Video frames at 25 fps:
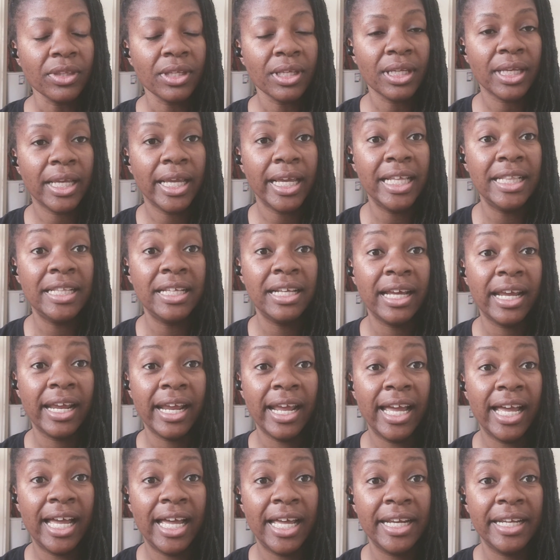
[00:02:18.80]
And then I
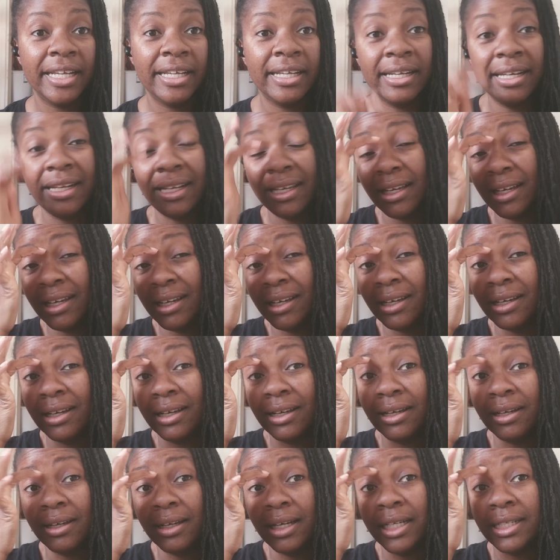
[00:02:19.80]
added
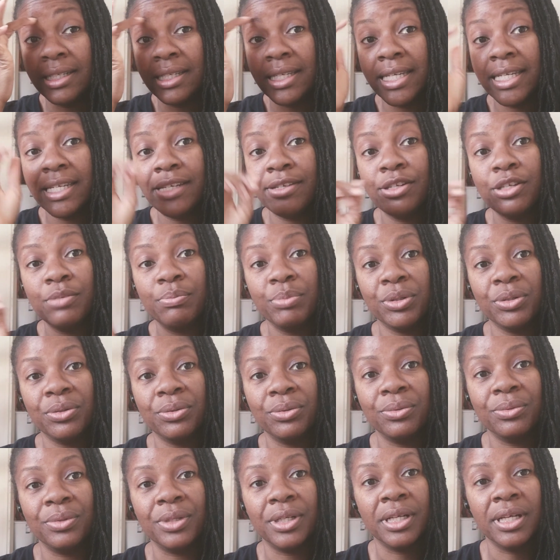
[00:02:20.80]
a
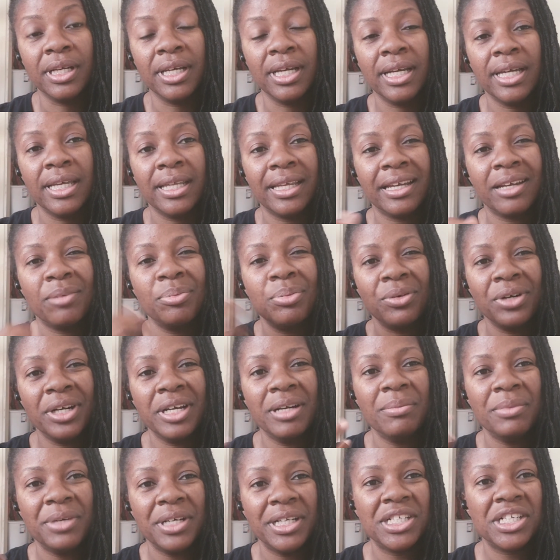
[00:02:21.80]
teaspoon, like pretty
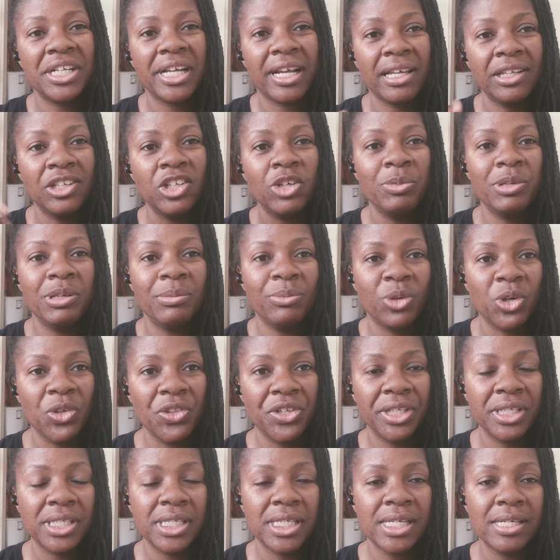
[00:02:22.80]
much like a little bit more than a
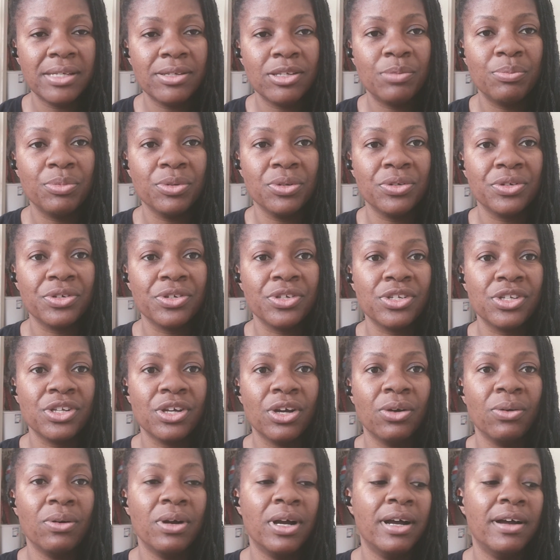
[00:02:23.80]
teaspoon or
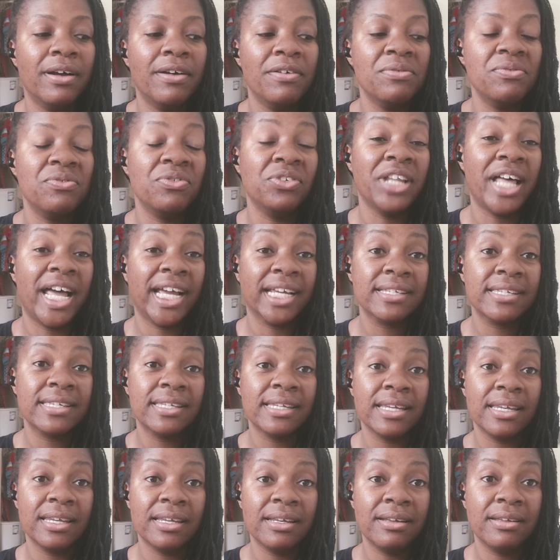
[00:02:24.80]
so of
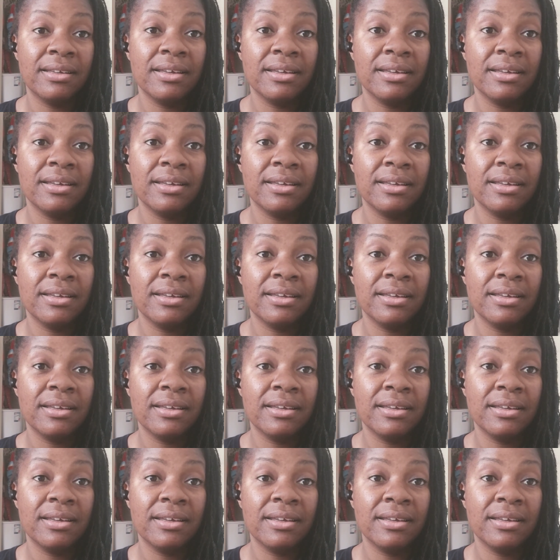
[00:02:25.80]
flaxseed.